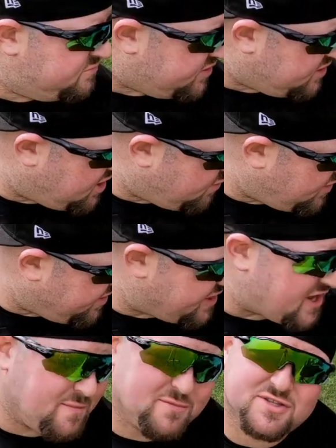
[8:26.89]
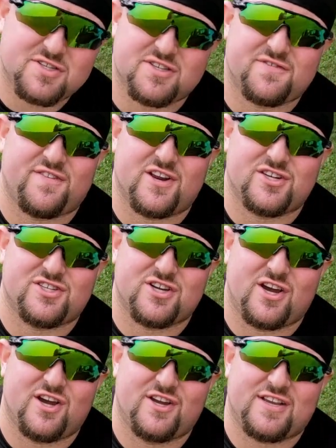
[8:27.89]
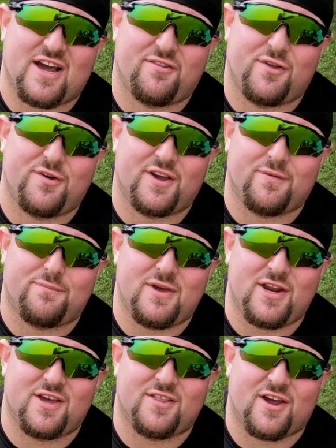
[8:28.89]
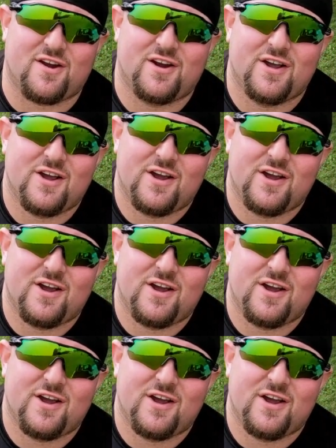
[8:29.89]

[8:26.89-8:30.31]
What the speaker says: you can hear one of the cameras just finish downloading media there.